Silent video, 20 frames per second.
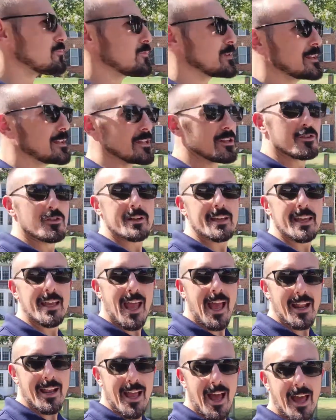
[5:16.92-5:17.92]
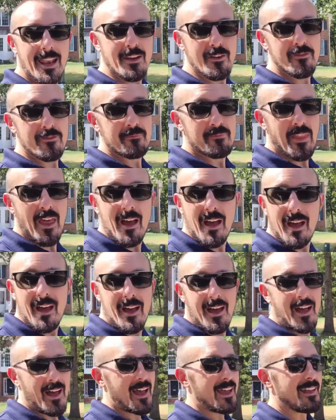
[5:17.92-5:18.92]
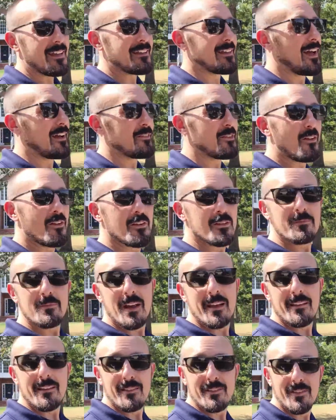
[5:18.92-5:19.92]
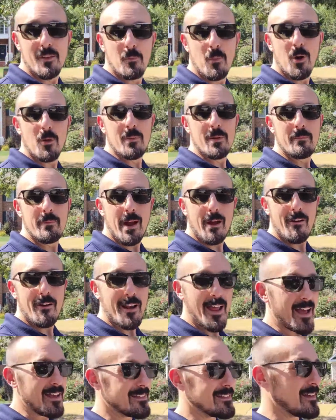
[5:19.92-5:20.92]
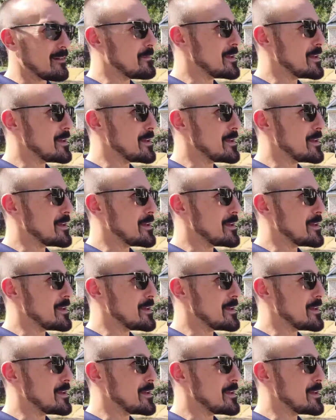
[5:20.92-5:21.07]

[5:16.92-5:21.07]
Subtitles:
really looking at kind of, I call it kind of suburban paradise.